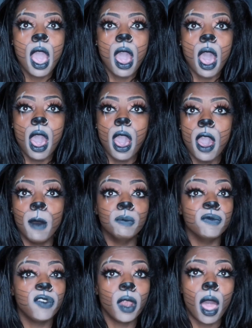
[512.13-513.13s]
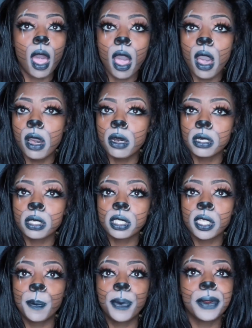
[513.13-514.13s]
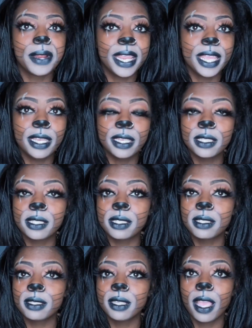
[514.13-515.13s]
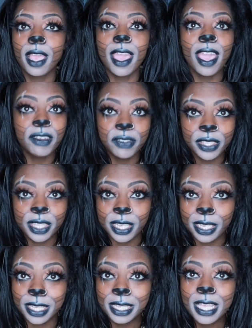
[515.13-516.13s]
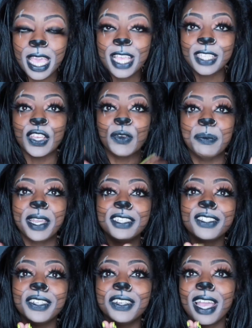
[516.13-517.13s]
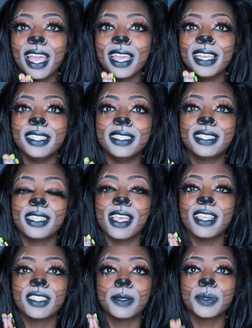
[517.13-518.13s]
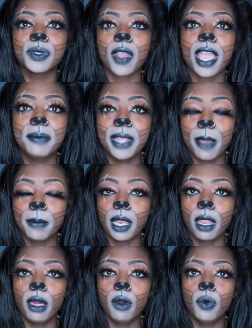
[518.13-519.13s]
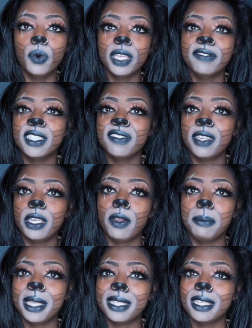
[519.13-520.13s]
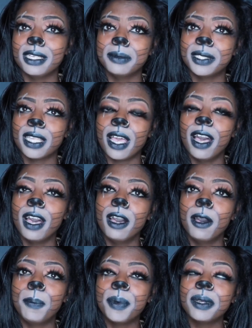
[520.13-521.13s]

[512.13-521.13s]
vlogs, pranks, everything. So make sure you guys subscribe down below, give this video a big thumbs up,